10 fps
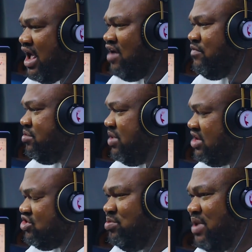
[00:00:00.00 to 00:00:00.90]
I've been
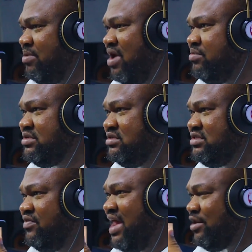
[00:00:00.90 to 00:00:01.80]
military. I'm
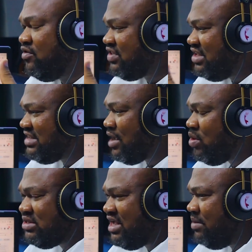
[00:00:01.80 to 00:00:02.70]
civilian head of state
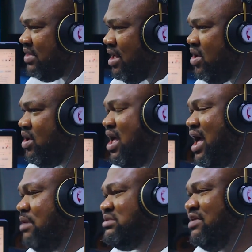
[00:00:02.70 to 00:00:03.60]
2nd term now.
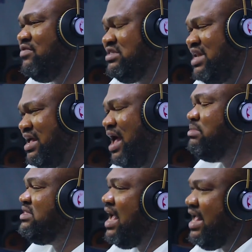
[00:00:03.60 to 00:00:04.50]
I'm 79. I'm
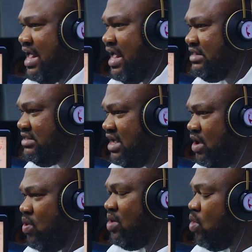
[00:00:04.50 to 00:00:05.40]
tired.
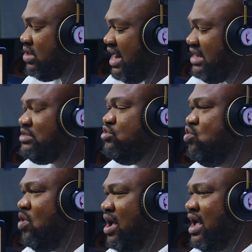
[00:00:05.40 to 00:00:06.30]
What else
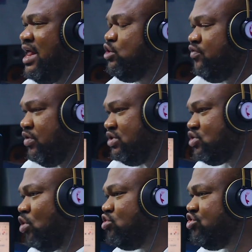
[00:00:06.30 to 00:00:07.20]
can I do for this
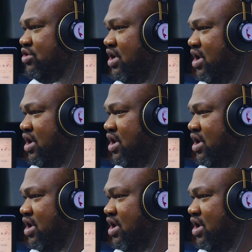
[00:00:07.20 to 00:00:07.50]
country?